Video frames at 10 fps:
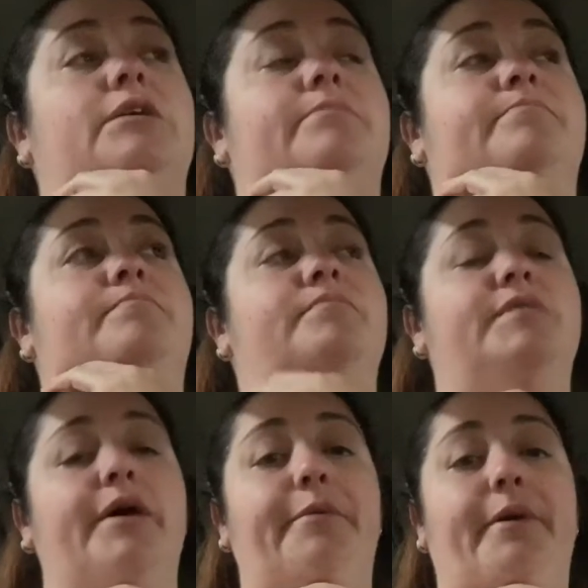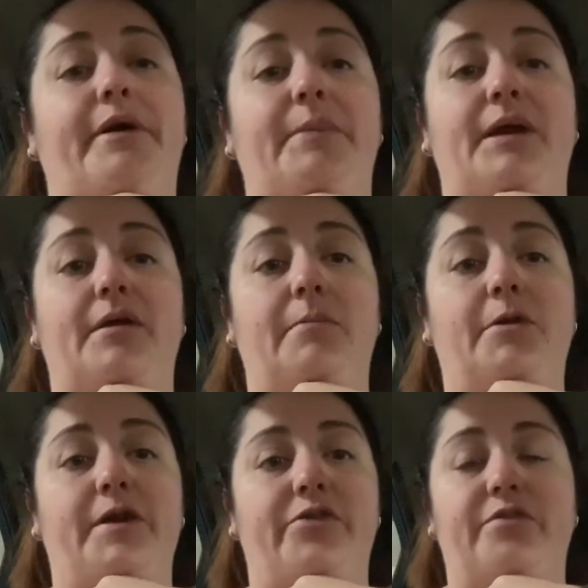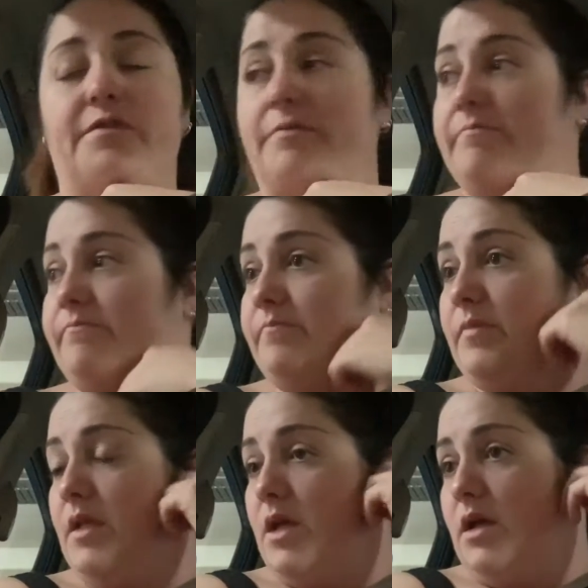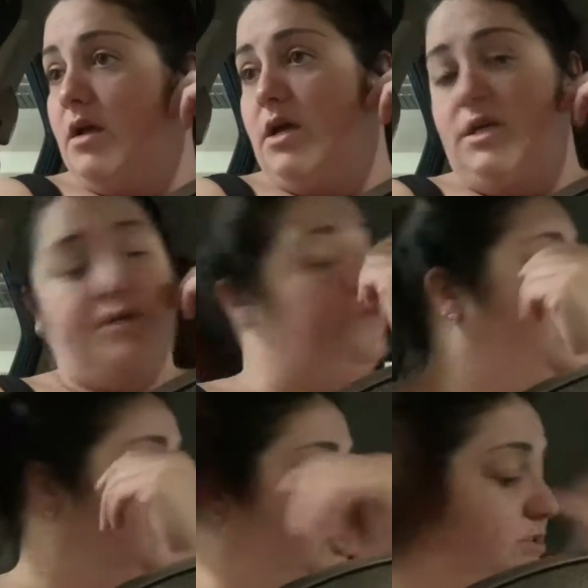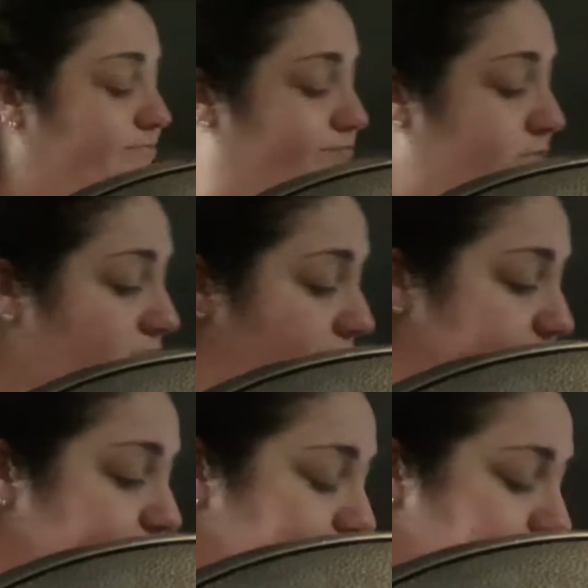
them, don't worry about it, I'm not interested. You fucking job. So